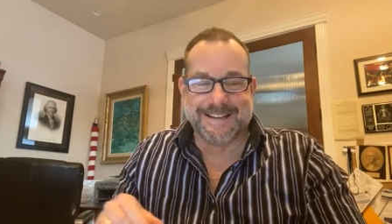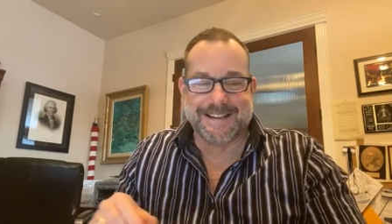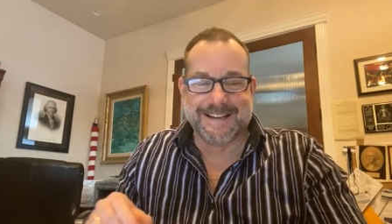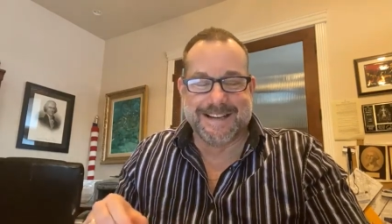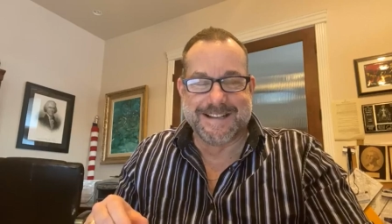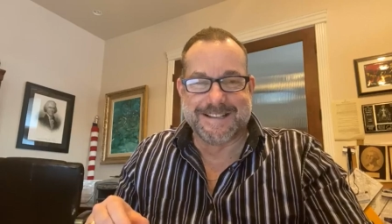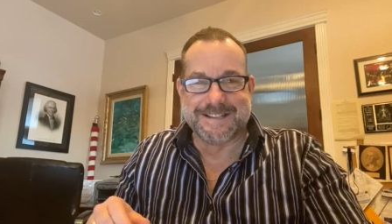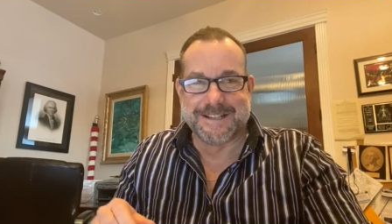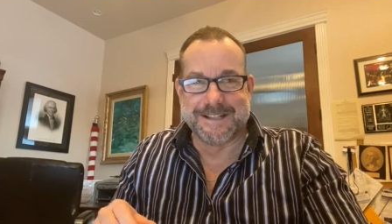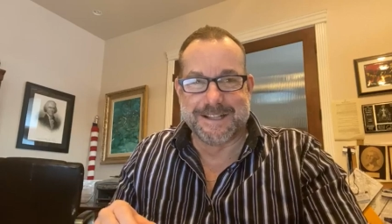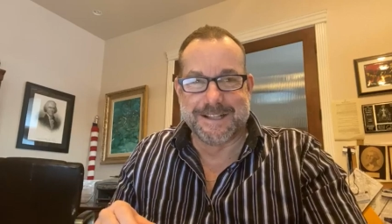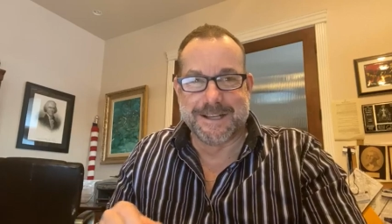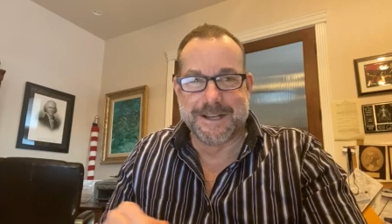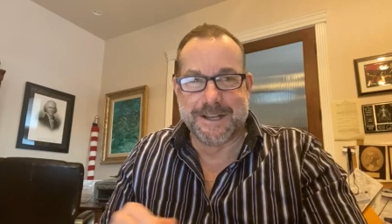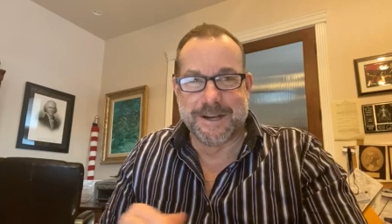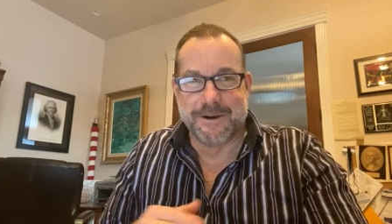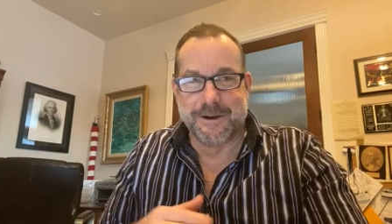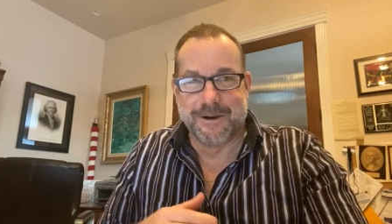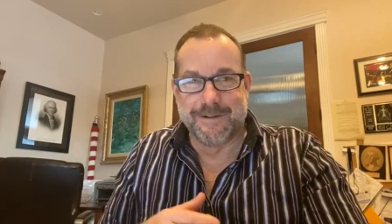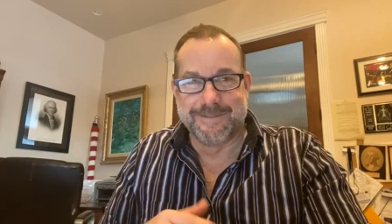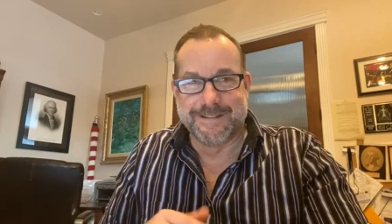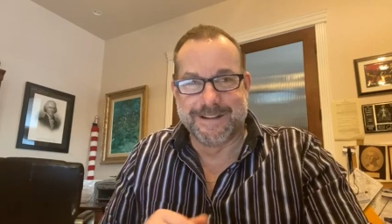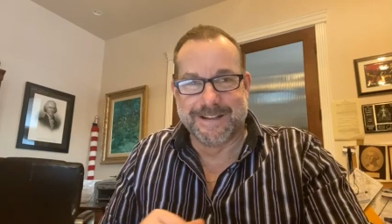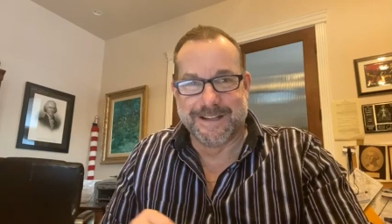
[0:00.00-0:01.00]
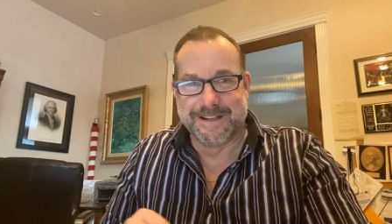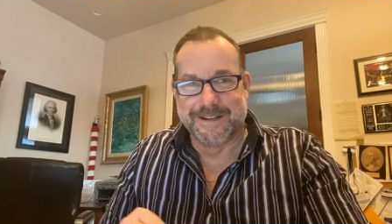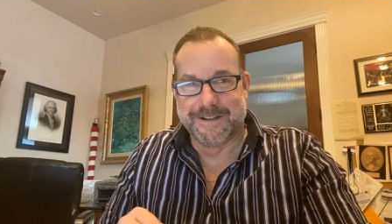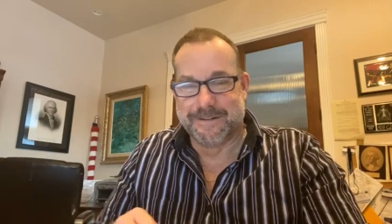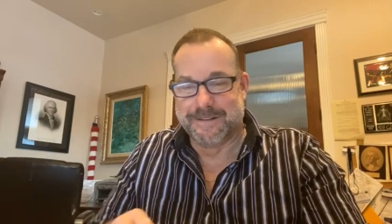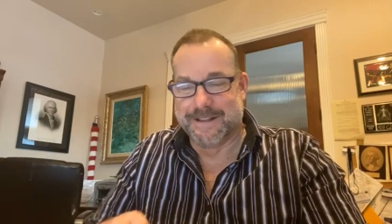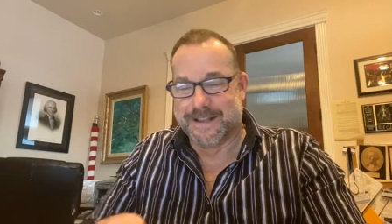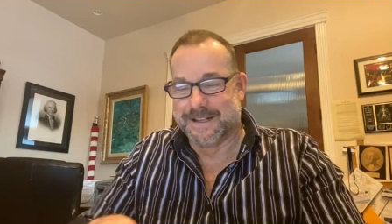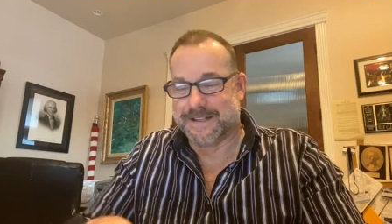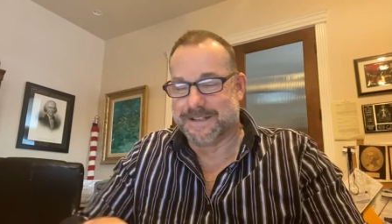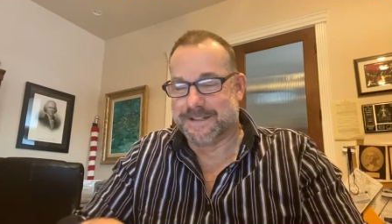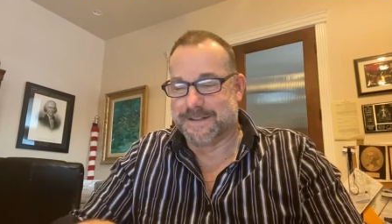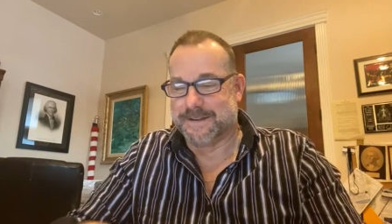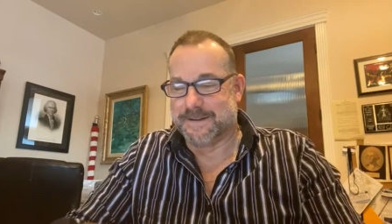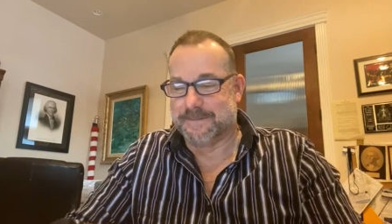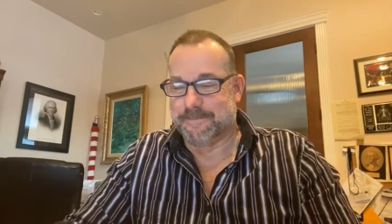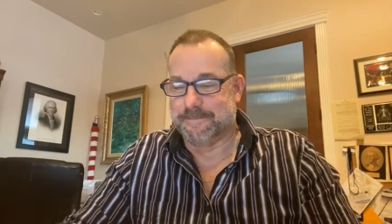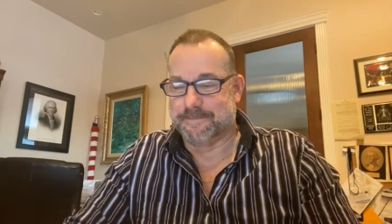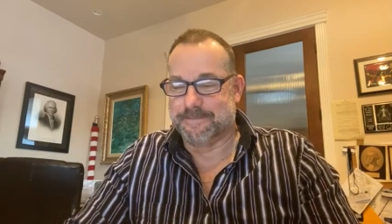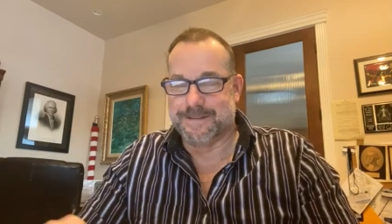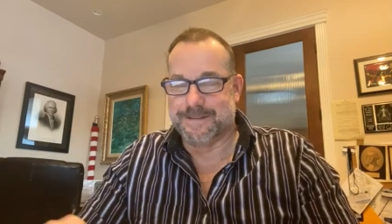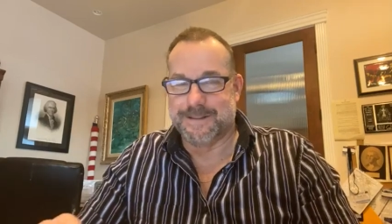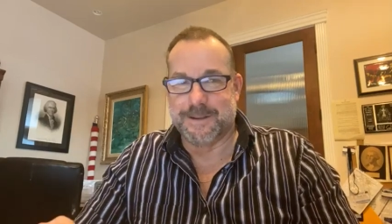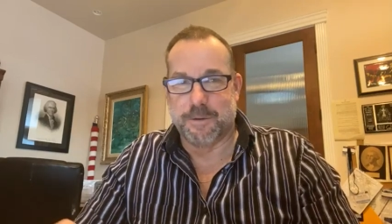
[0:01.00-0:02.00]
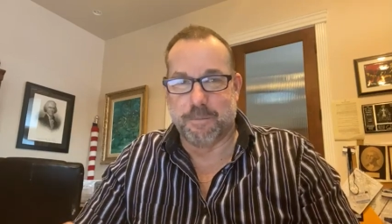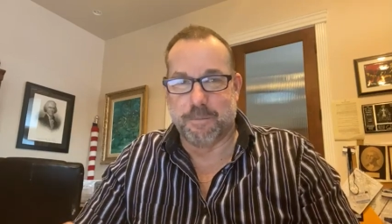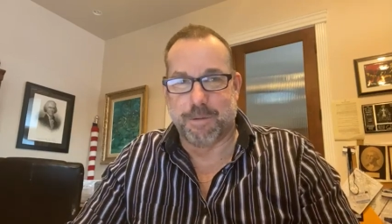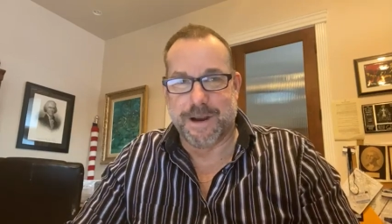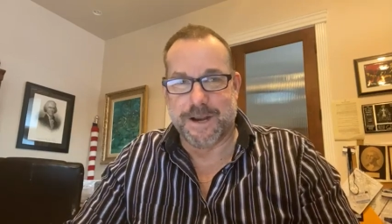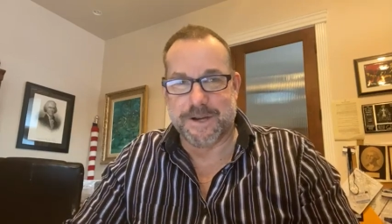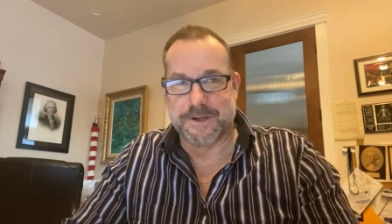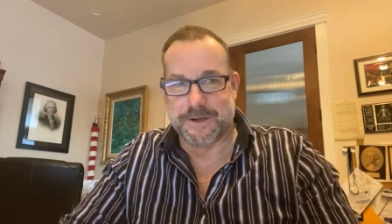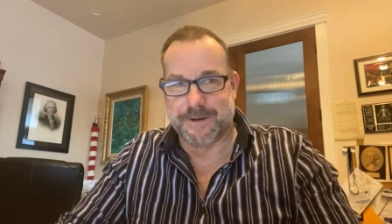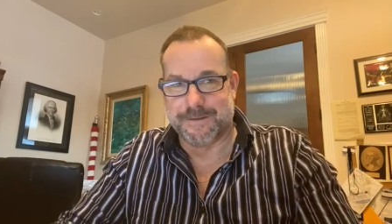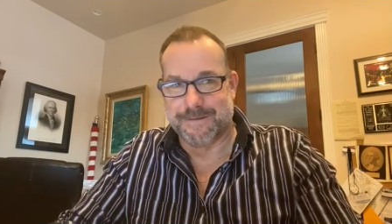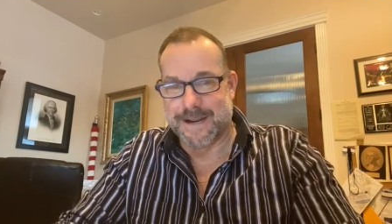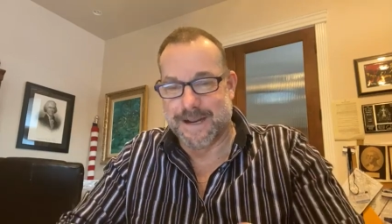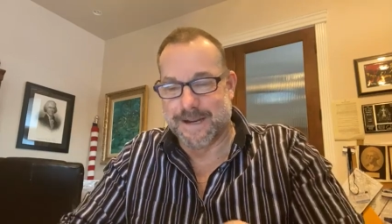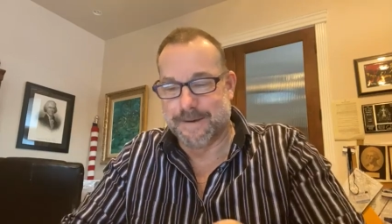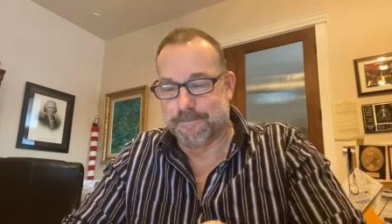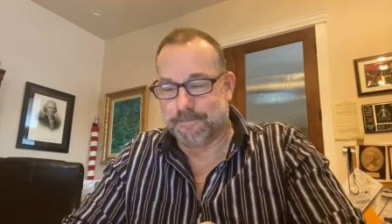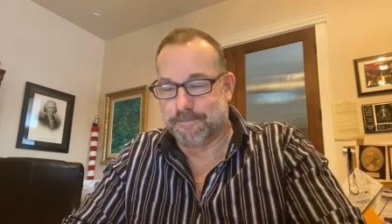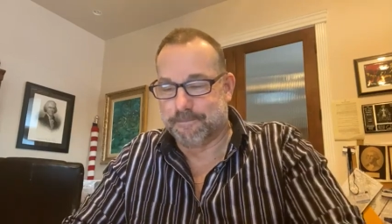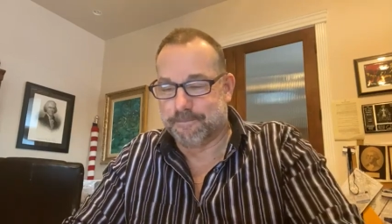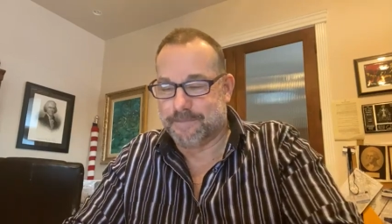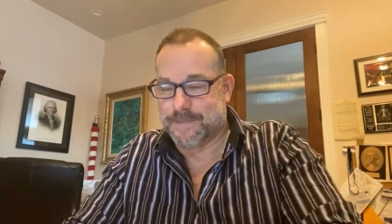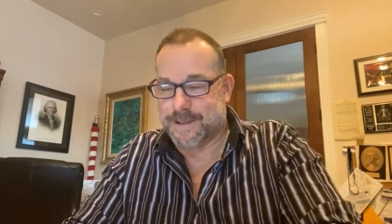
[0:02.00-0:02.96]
it's a little unnerving to do this. No pressure, right?